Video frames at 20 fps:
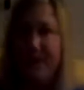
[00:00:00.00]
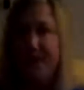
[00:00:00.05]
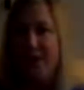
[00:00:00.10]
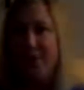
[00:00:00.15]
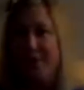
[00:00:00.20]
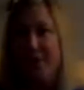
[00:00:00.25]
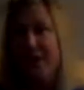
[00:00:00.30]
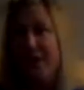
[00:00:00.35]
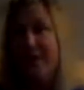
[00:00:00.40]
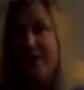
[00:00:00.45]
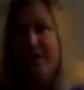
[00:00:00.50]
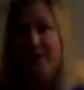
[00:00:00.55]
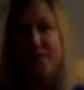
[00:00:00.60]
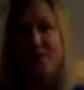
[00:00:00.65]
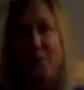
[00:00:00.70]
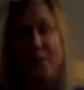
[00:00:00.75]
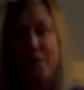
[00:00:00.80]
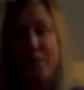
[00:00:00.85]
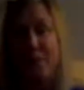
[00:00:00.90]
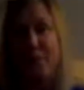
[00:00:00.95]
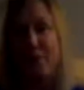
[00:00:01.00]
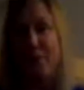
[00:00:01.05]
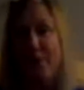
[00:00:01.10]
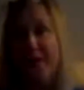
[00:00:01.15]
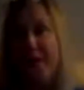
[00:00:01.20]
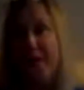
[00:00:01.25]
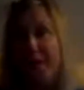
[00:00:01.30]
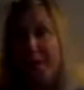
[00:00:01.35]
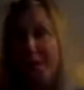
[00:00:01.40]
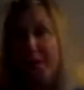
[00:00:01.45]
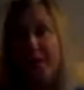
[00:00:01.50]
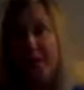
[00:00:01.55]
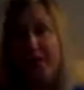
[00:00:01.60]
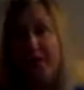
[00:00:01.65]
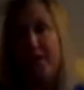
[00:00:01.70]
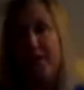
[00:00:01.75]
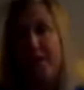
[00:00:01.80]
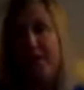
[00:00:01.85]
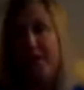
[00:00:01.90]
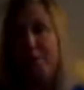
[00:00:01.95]
Because people are
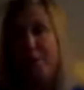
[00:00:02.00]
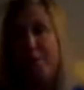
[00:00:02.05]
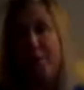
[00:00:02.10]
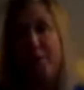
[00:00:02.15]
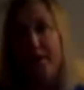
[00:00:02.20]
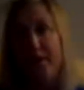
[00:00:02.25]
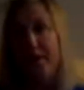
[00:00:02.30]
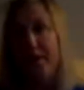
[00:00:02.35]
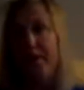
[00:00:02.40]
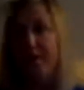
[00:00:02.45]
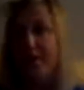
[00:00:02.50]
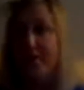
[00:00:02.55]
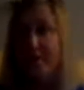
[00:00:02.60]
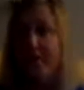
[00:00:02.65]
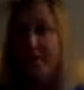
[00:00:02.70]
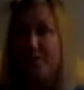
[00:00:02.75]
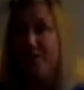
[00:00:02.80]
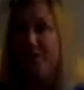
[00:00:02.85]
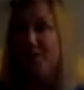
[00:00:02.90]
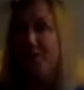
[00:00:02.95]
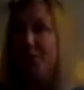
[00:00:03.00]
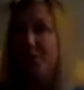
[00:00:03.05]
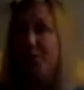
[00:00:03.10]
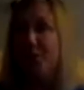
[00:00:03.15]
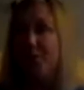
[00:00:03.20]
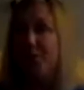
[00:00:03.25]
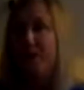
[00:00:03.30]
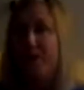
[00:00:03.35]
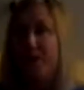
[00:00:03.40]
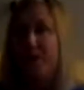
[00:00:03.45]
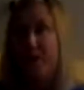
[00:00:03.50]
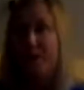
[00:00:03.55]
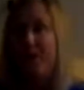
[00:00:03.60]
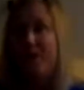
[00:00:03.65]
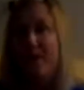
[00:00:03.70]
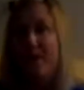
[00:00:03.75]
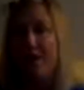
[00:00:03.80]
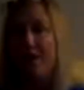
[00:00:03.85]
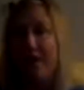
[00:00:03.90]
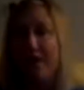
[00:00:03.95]
really put through
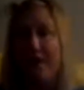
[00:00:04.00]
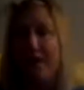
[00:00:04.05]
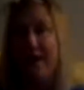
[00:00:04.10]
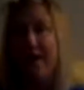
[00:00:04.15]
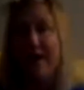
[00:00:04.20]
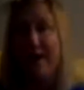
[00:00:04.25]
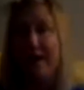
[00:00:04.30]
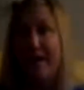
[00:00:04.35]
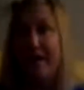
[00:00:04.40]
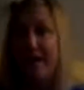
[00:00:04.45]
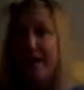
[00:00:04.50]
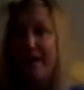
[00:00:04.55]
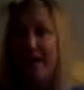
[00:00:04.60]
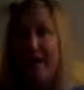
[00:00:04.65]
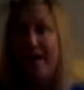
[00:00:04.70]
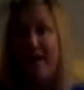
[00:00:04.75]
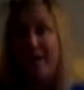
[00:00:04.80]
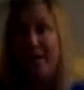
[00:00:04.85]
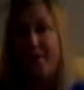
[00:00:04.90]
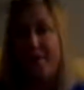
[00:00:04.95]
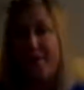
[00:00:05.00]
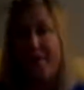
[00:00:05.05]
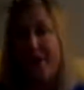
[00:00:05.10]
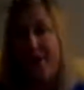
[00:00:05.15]
a lot of hell,